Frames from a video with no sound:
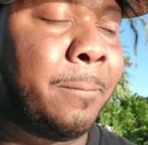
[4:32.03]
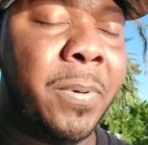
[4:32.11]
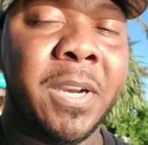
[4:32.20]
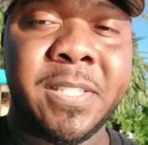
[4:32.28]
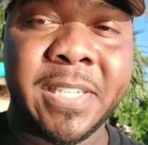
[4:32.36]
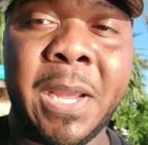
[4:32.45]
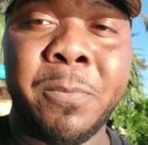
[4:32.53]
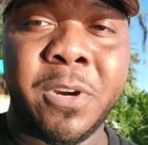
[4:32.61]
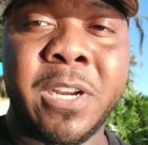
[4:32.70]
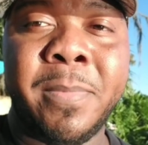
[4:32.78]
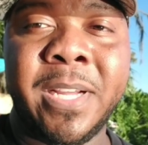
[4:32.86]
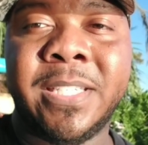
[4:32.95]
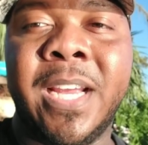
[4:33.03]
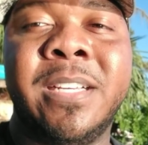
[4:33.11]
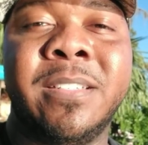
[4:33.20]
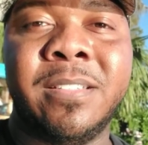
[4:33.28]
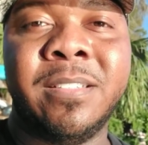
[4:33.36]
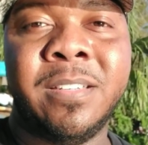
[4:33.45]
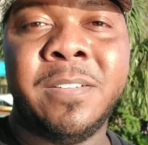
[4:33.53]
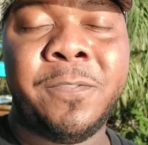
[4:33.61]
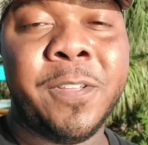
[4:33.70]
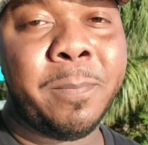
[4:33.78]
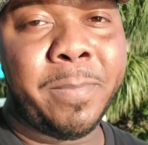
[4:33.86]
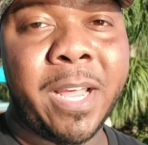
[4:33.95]
Bucs game, we're gonna make changes
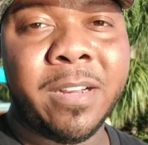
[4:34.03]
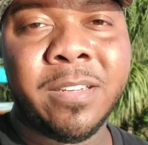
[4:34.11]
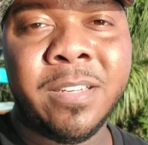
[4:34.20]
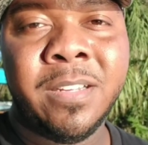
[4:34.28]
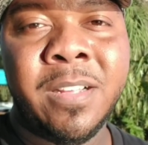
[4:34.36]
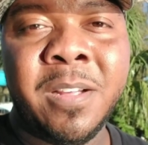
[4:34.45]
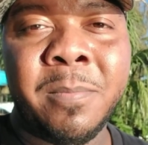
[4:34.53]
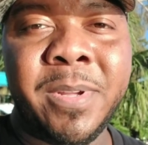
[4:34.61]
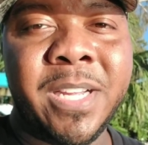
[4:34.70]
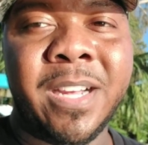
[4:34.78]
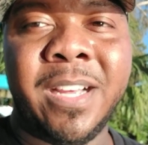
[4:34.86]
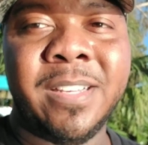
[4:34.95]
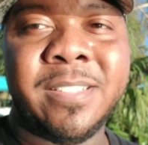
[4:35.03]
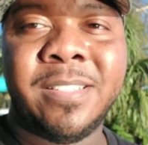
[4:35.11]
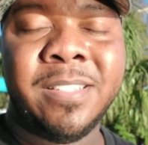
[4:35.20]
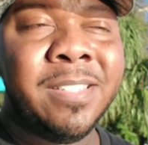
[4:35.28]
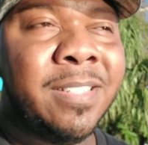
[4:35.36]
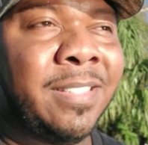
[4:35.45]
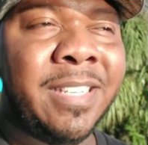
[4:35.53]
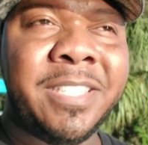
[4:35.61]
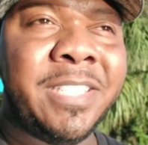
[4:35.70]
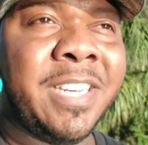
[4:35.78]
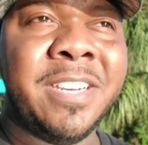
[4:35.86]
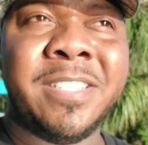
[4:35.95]
for the better because
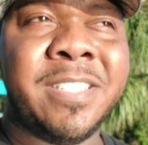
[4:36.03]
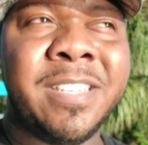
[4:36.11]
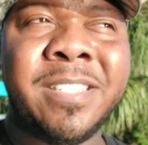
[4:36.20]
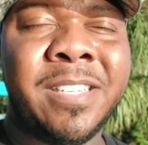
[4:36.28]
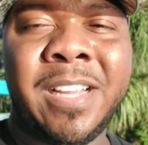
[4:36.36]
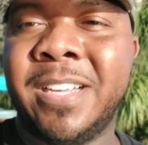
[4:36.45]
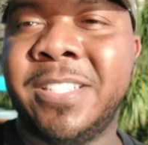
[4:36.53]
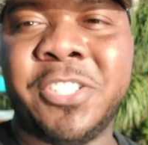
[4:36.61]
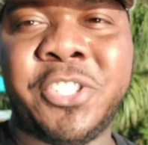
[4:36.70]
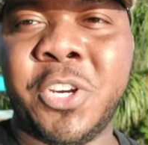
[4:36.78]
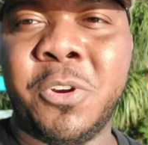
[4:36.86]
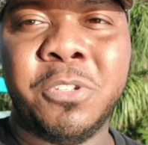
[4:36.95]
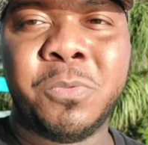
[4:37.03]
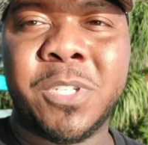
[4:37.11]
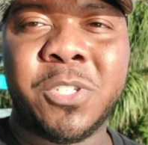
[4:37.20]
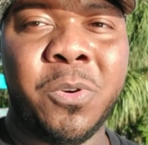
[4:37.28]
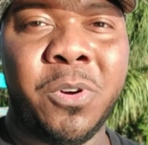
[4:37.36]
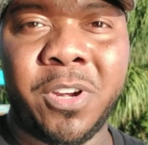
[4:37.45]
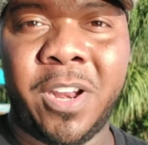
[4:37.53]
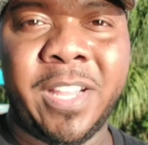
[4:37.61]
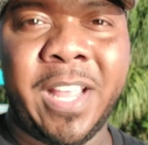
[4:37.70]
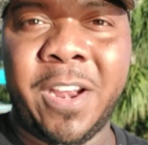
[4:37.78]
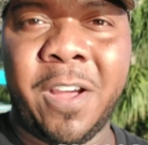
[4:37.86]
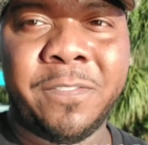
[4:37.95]
this year is just just shows what's going on in
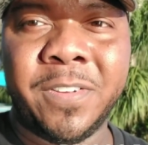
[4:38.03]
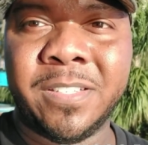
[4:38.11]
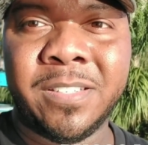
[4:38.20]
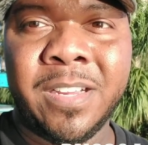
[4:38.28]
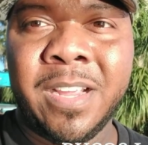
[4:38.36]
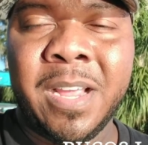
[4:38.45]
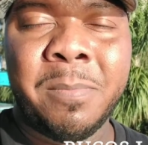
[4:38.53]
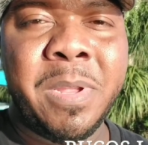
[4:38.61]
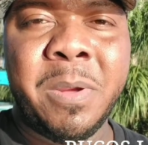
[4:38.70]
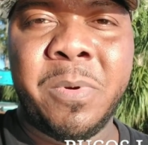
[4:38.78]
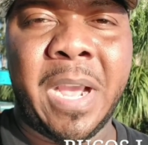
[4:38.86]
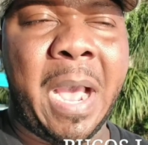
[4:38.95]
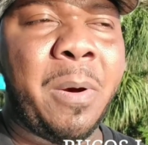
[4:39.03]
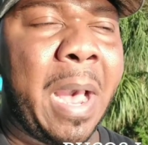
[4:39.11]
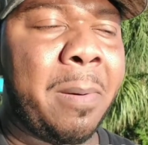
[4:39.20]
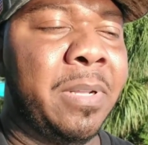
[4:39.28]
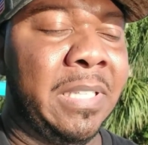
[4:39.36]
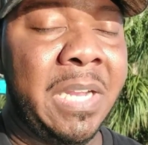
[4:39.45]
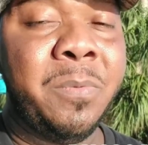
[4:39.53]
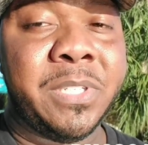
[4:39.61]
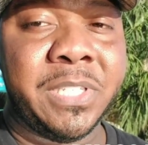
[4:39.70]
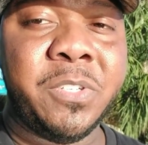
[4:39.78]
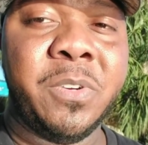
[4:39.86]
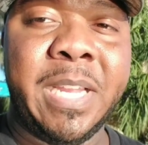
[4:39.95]
that office. I mean, I, I, believe we
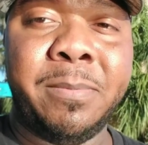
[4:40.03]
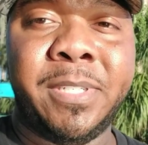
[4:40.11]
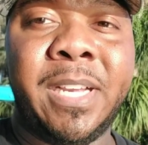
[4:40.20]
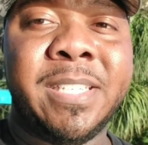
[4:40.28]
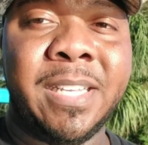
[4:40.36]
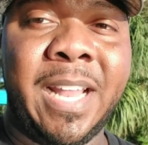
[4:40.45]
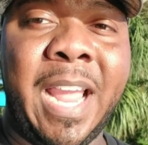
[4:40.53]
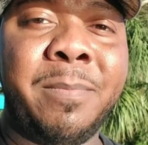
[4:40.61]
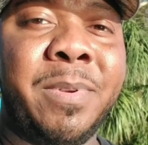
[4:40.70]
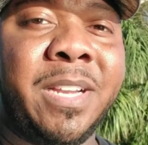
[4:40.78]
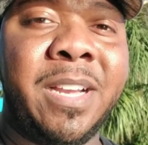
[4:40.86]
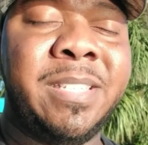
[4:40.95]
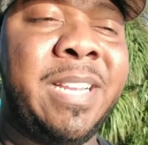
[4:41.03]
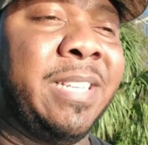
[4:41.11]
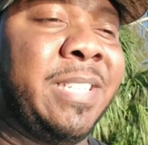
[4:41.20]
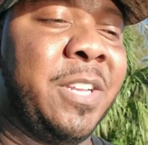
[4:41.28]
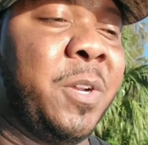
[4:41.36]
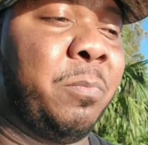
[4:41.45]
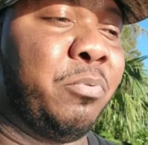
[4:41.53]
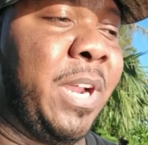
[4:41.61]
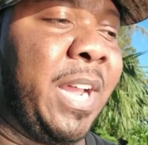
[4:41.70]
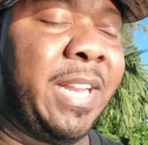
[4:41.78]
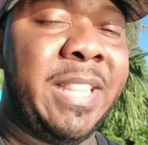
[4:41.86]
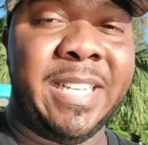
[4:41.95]
should still keep Jason Licht because he's still
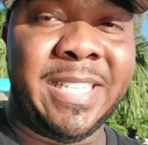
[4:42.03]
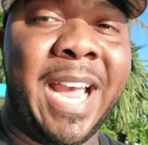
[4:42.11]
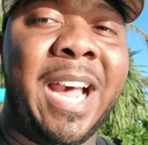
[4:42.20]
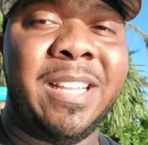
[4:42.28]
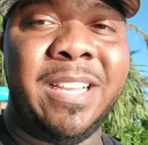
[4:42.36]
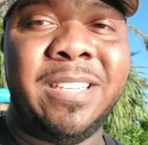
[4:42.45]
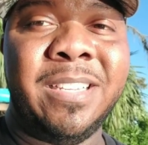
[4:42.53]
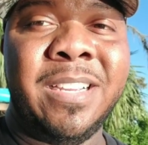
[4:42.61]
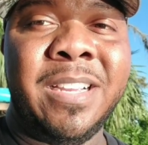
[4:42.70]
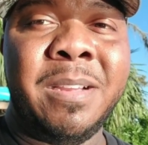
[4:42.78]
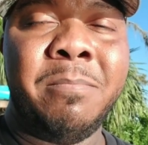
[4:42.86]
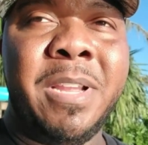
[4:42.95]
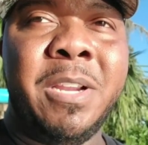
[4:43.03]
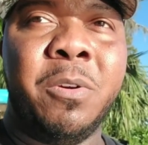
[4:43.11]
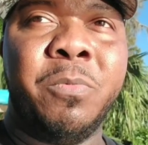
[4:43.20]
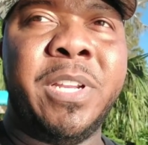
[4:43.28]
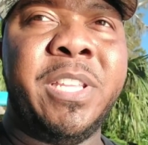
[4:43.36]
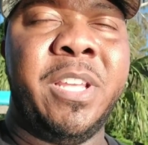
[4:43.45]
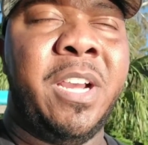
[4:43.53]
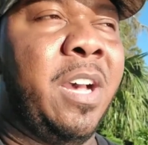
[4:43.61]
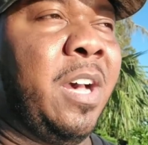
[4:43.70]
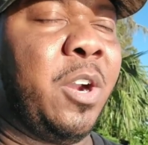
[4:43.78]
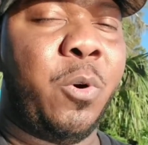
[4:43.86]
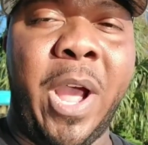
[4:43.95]
bringing in the talent. I mean, Rick, the
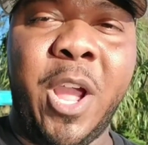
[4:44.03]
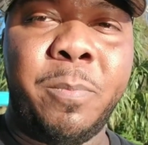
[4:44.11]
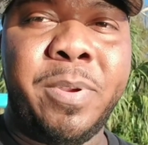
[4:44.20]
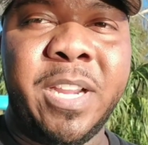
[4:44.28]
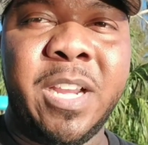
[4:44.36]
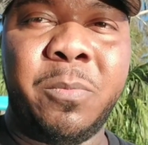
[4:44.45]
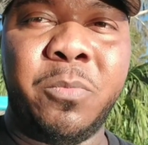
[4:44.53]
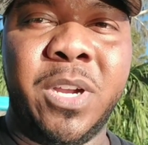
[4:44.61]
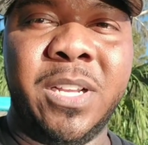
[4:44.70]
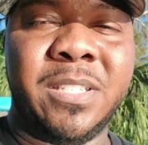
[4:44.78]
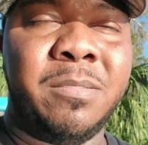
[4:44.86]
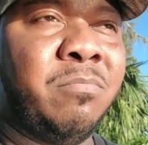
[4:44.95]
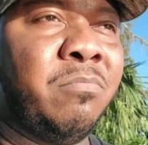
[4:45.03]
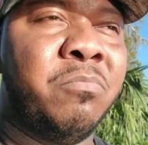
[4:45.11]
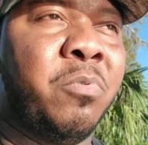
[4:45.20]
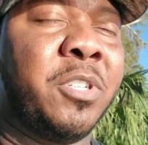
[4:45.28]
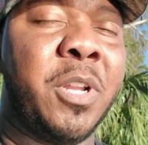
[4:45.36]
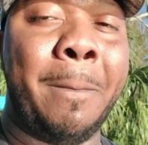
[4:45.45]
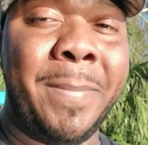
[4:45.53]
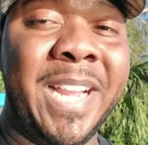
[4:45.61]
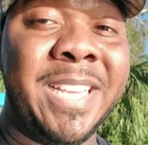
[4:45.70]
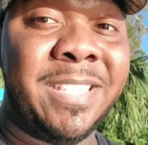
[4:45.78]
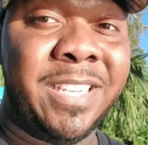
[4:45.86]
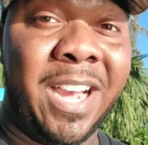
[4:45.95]
uh, Guile pickup was was our
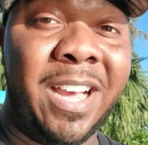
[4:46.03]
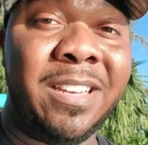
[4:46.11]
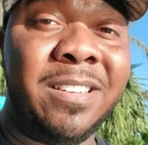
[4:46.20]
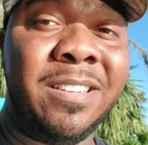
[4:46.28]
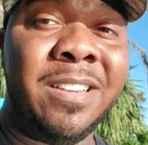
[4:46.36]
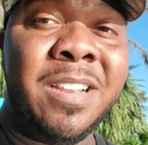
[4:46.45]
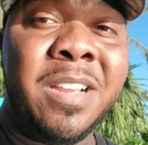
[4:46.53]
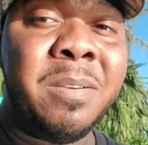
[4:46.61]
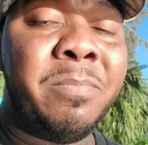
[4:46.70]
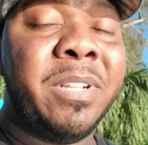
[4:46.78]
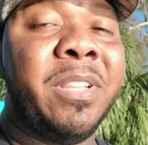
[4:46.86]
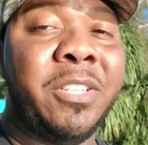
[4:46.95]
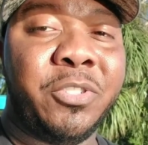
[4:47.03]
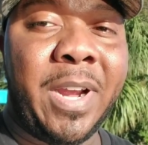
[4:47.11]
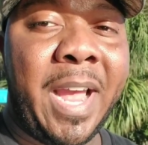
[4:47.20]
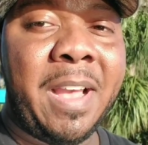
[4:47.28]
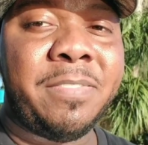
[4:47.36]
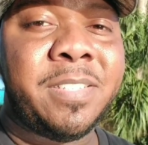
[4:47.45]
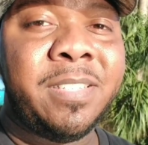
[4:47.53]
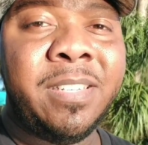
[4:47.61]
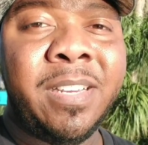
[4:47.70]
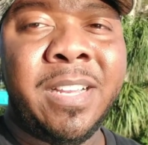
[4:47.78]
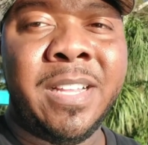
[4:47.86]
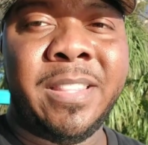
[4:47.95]
biggest dud, but the drafts,
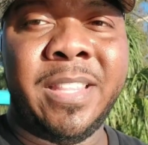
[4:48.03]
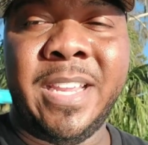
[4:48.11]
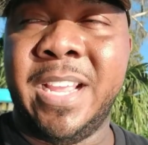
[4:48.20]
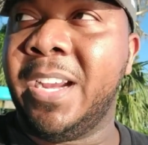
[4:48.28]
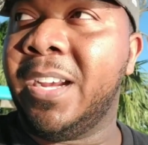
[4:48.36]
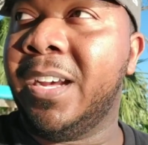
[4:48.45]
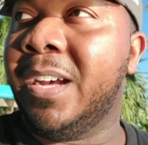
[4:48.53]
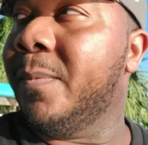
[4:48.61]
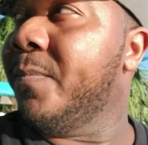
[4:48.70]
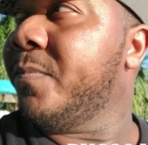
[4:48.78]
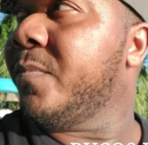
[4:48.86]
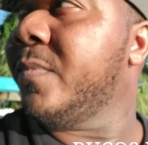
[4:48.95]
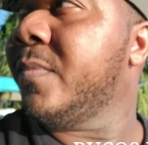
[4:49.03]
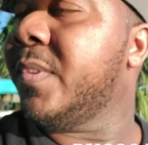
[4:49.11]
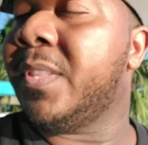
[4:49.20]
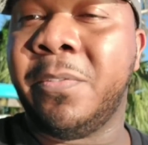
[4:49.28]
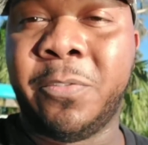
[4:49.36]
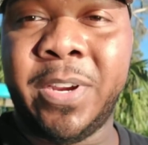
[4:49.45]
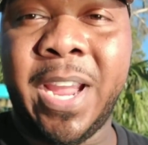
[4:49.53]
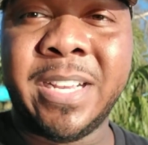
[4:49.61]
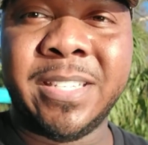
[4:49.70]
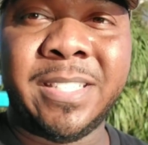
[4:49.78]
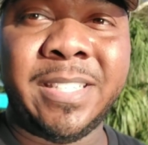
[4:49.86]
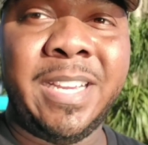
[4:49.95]
the uh, um, the free
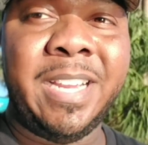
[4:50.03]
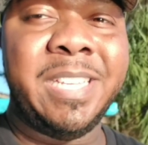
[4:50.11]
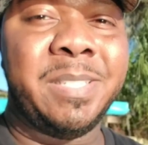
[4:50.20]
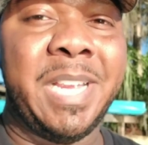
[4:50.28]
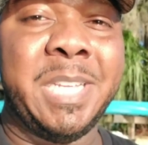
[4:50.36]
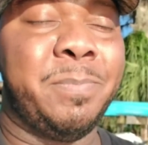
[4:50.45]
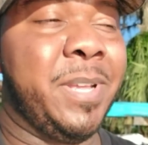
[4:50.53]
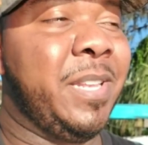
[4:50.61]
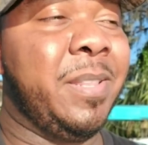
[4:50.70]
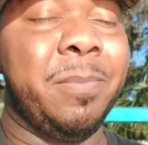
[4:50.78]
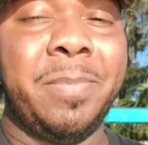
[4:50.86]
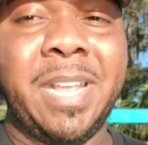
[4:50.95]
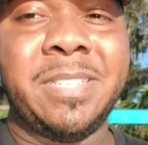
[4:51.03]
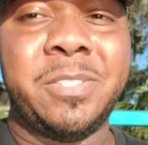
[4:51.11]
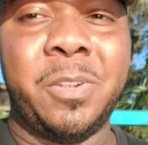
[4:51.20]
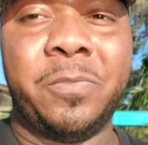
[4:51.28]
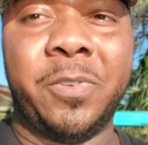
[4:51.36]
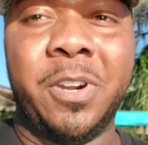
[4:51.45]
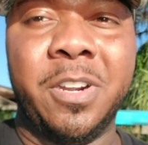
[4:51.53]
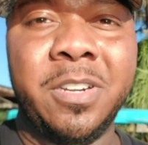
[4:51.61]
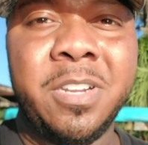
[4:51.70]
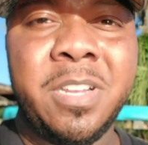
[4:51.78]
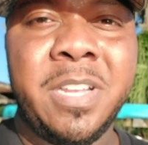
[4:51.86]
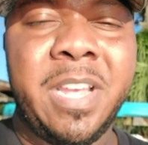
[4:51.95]
agency, he's he's been the best so far
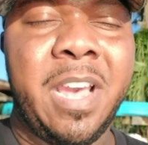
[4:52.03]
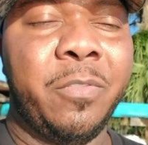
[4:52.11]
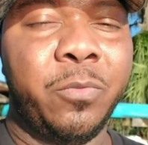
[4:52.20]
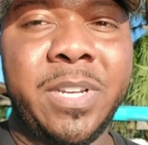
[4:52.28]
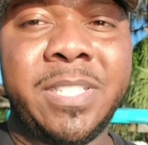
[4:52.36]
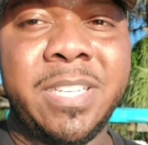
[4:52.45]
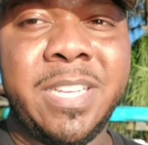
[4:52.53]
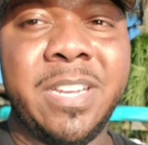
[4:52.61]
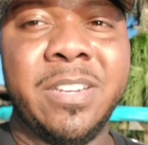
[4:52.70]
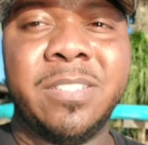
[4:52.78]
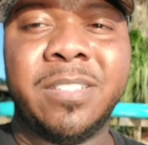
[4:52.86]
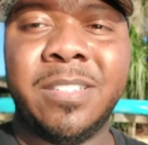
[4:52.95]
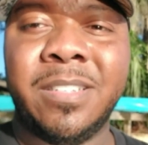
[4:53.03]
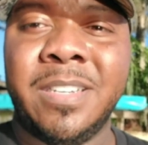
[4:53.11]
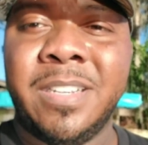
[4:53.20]
of recent years.